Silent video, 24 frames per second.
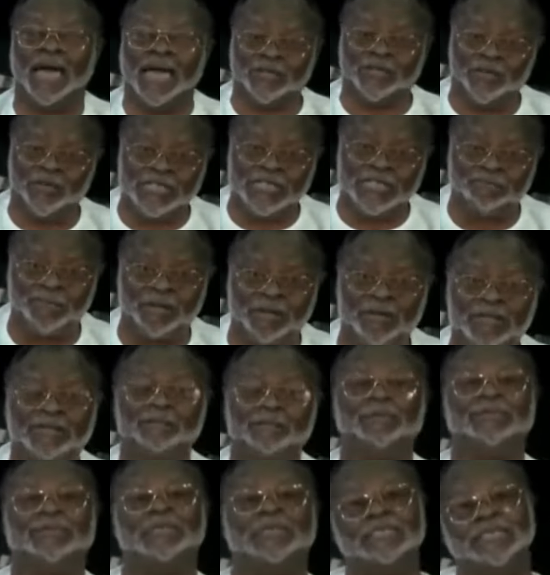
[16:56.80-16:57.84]
and to dismantle it, you
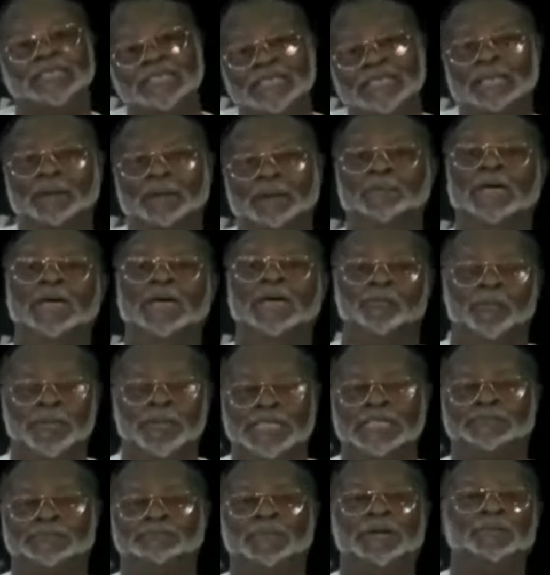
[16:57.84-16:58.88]
must
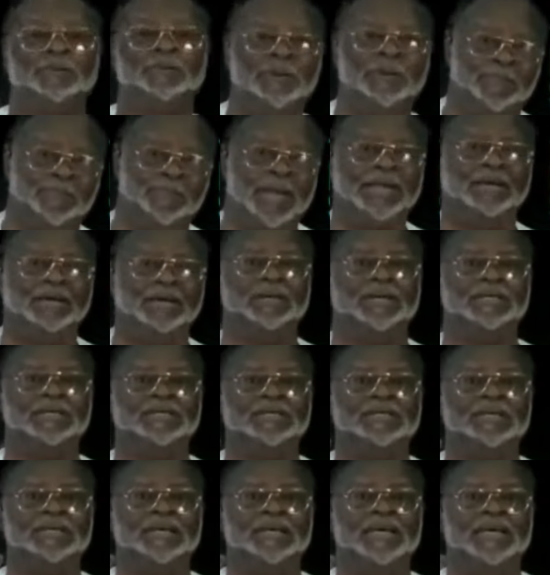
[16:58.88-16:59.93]
dismantle the parliament.